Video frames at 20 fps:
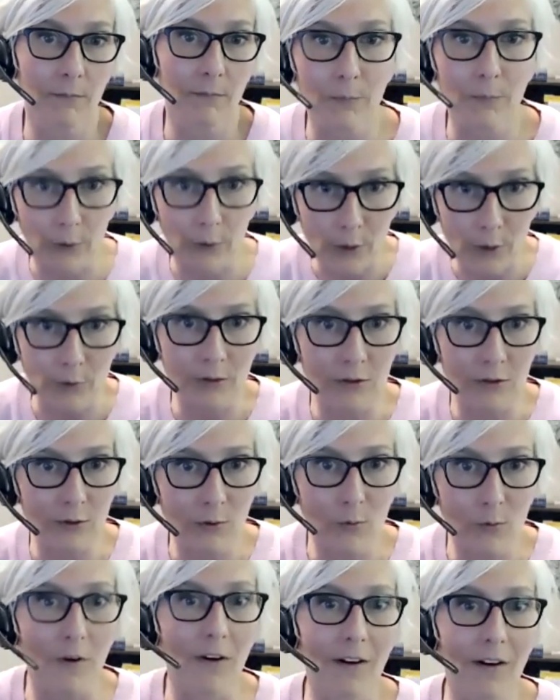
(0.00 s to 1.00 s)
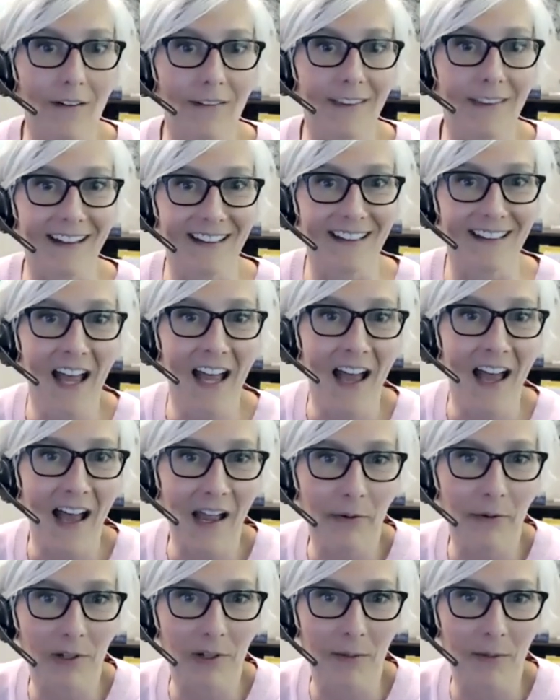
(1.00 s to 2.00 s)
brochure, then
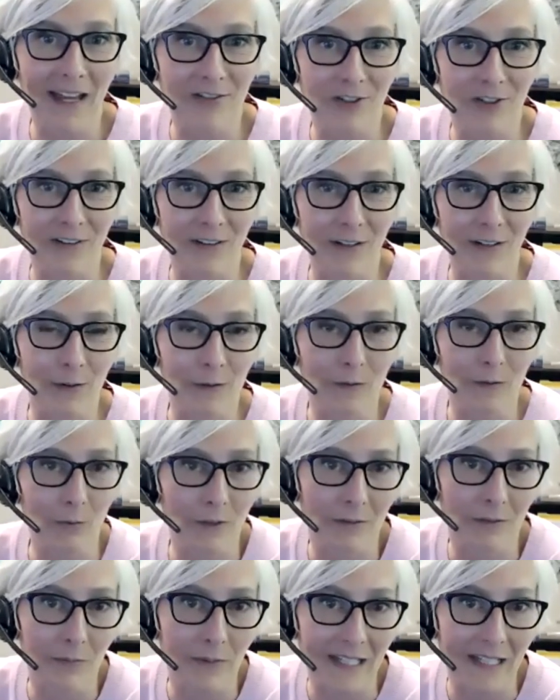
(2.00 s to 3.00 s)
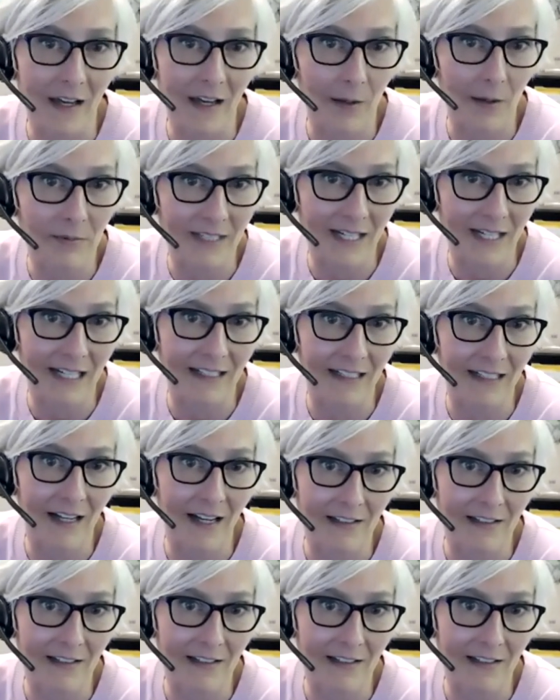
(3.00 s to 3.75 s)
I would imagine those would be updated.